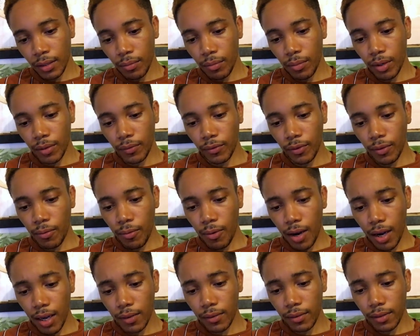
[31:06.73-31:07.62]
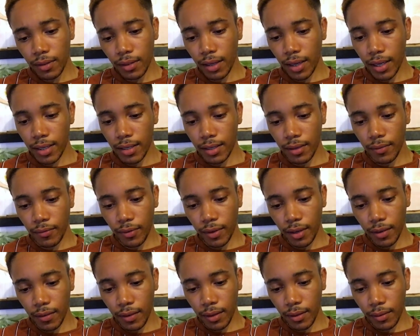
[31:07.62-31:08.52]
"But for what?" I said,
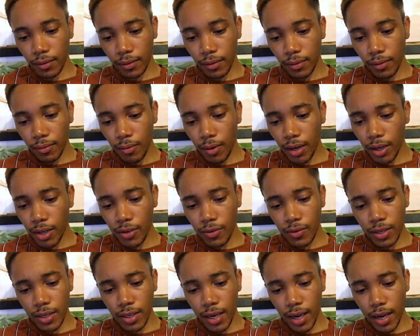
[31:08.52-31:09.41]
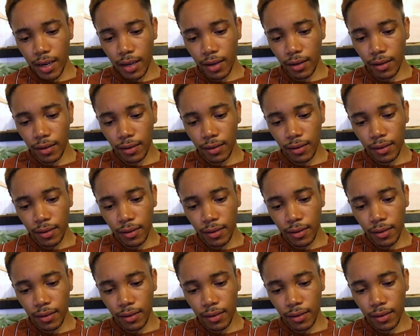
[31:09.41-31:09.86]
"Father. What are you saying?"